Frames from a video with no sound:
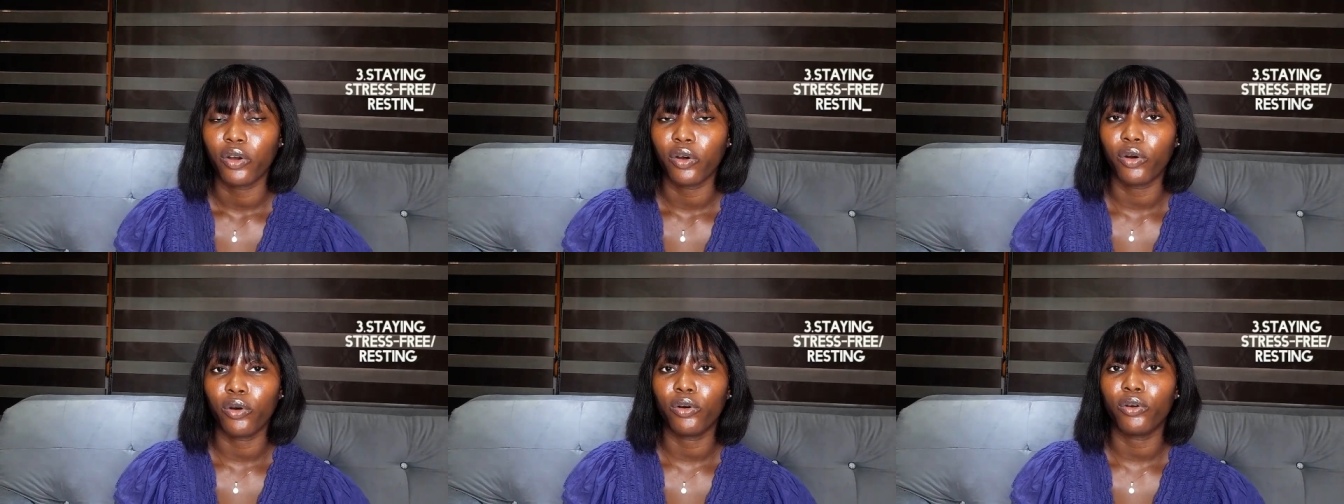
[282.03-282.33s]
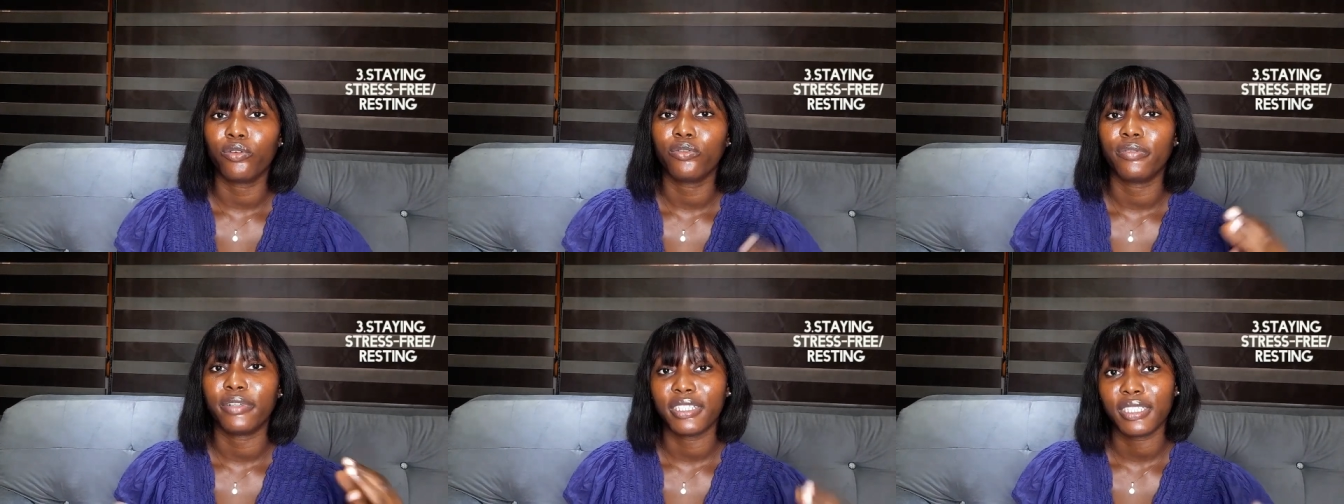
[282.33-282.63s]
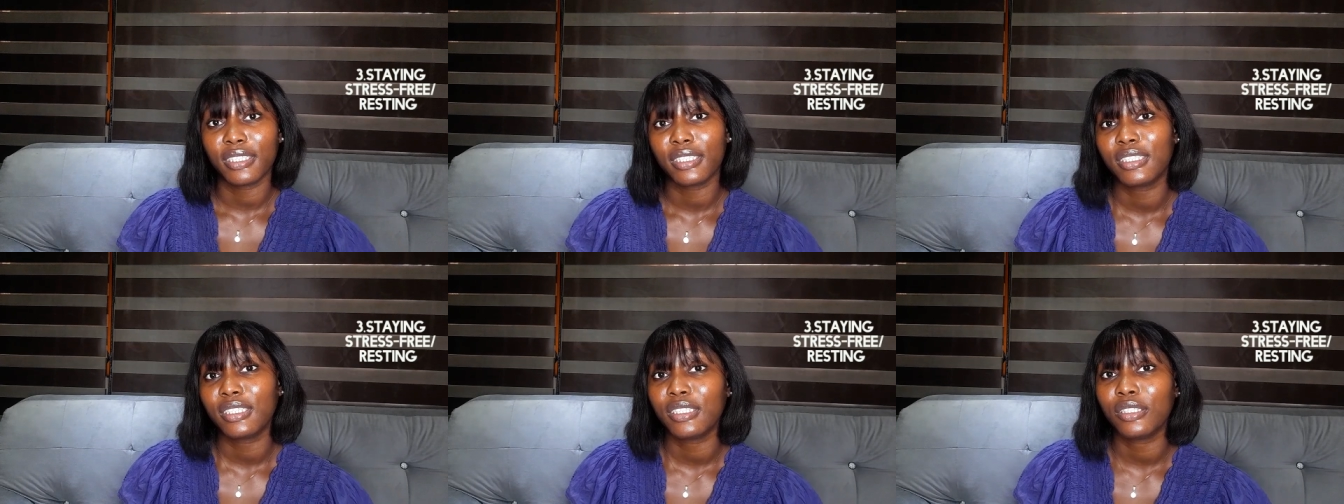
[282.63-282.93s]
or
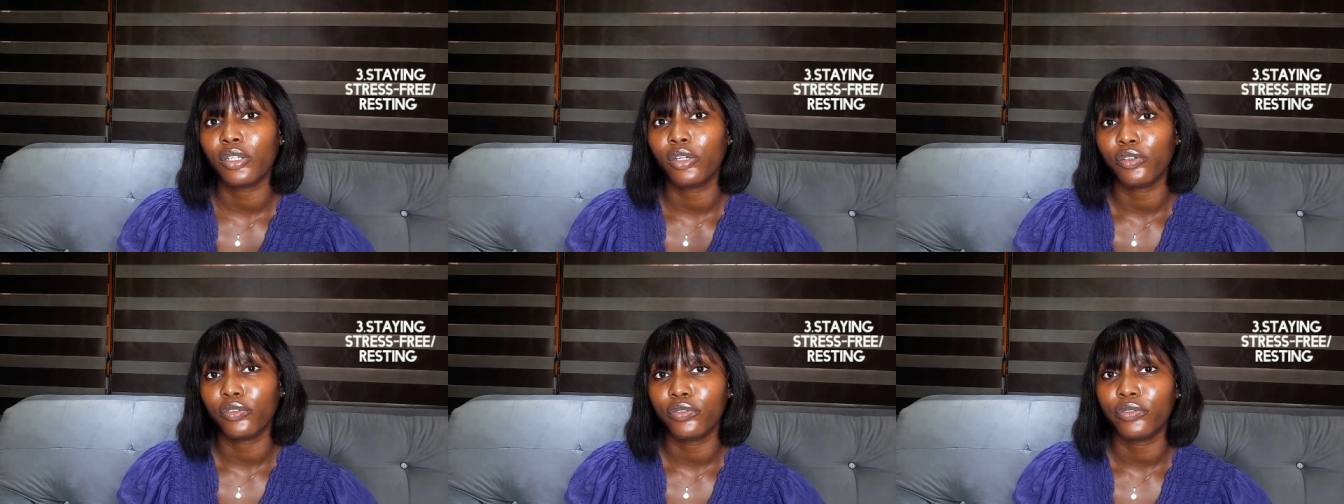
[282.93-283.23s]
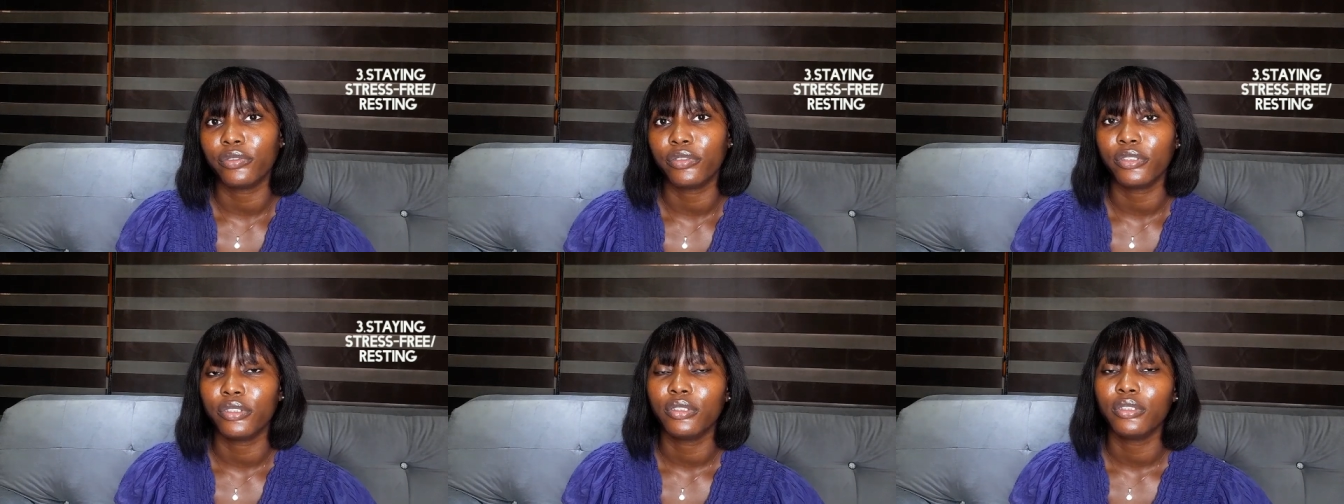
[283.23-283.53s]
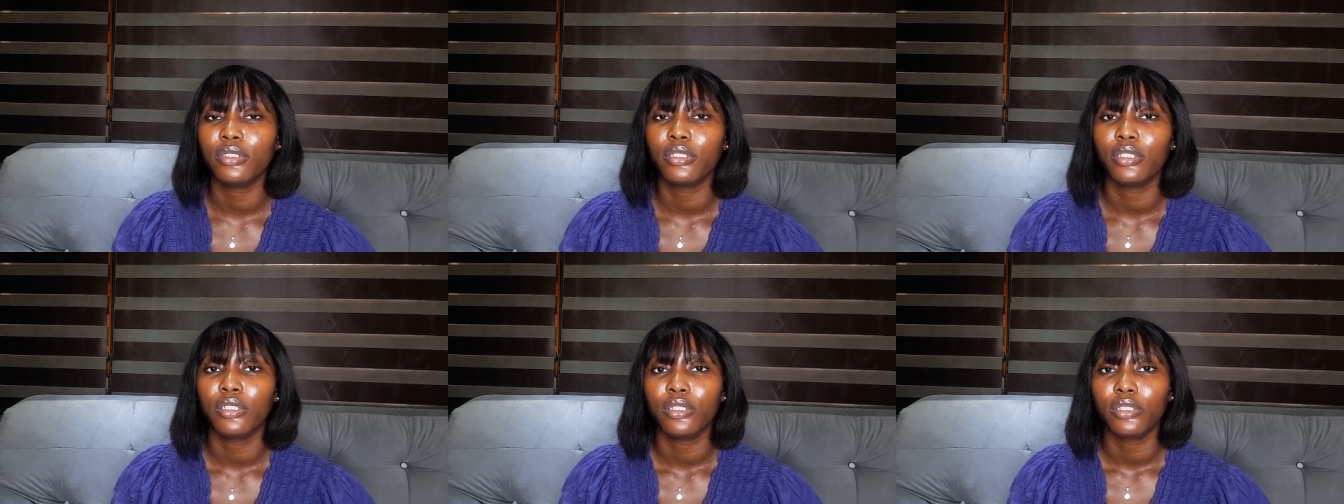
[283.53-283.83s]
resting often.
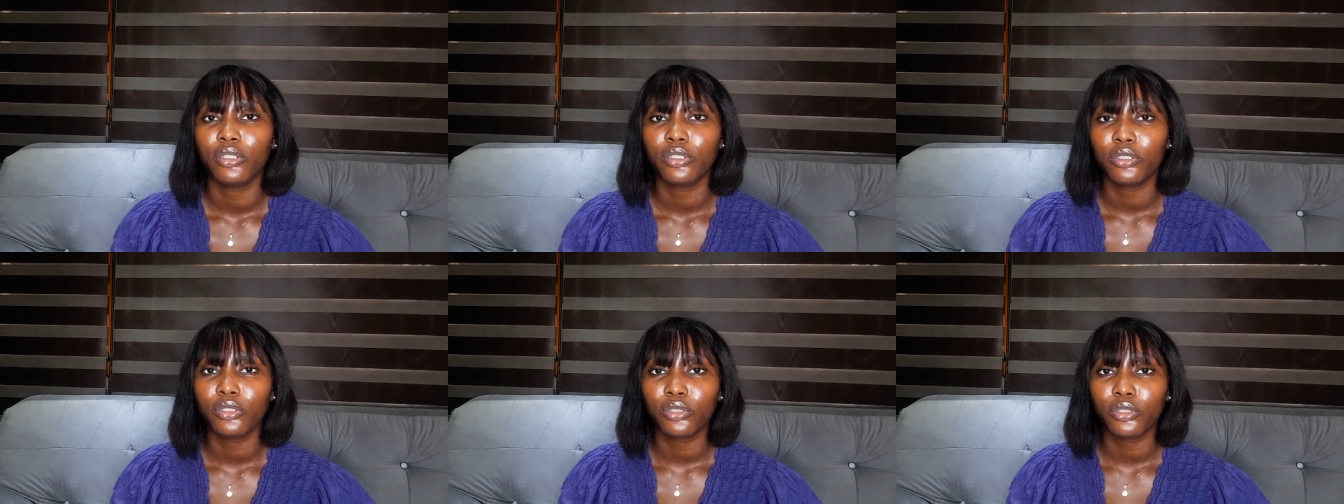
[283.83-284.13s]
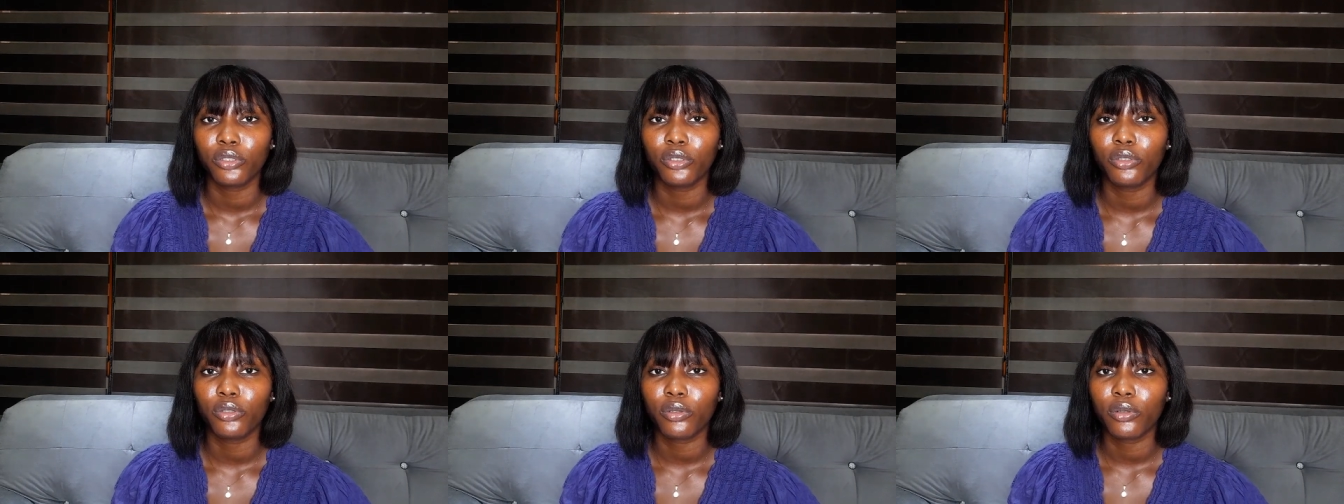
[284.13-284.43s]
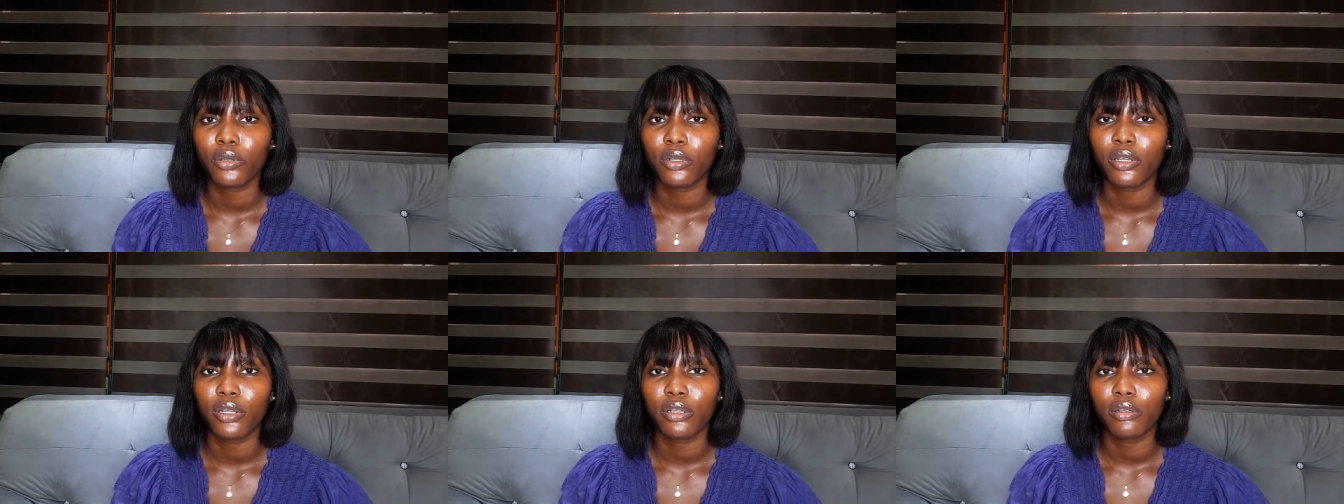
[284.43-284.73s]
So